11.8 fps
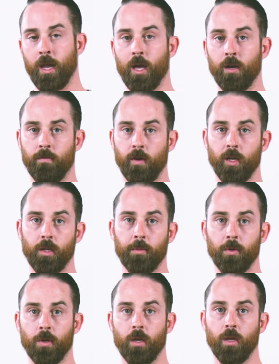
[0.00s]
hand
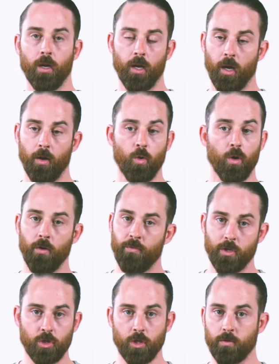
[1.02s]
available, or if
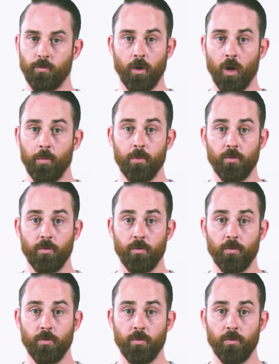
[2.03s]
it's just for home